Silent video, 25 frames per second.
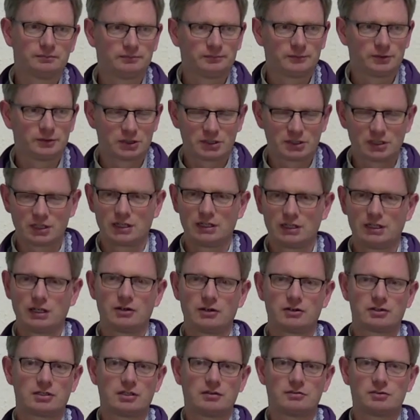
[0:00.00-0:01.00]
just to kind of let
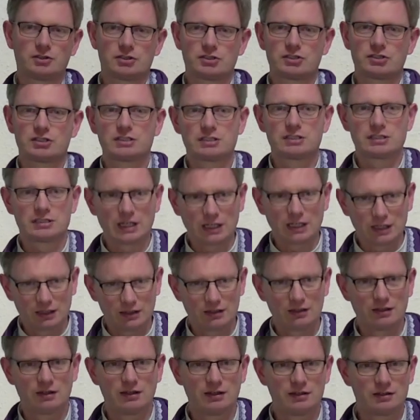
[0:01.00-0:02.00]
yourself just sink
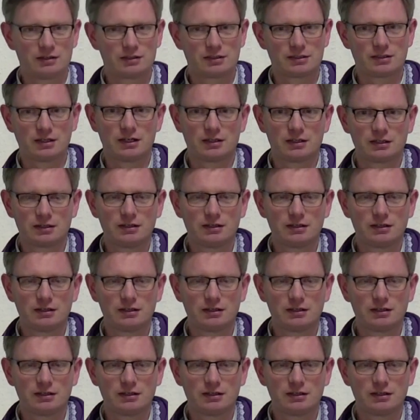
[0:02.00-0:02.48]
into God.